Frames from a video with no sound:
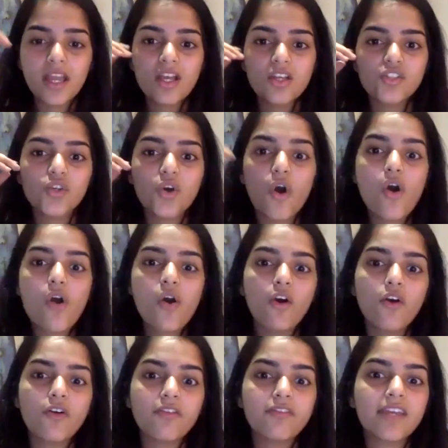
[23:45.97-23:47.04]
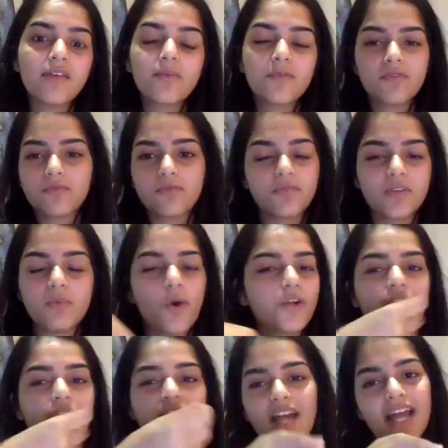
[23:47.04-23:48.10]
So we want
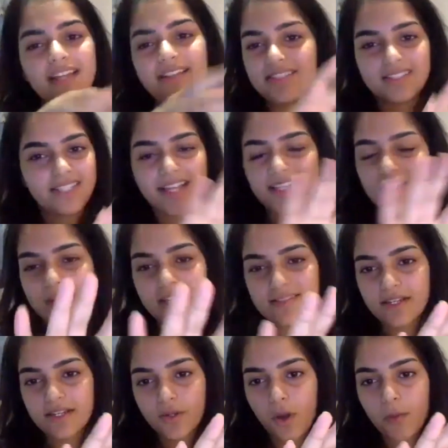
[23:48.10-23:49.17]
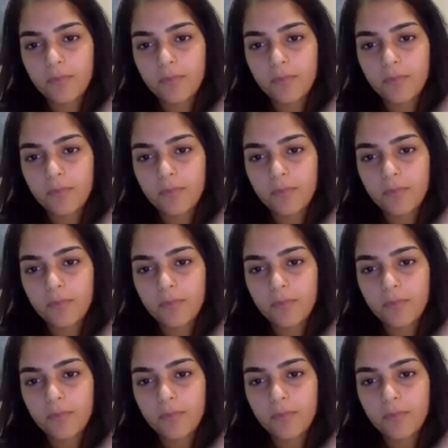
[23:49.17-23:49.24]
to try this XYZ top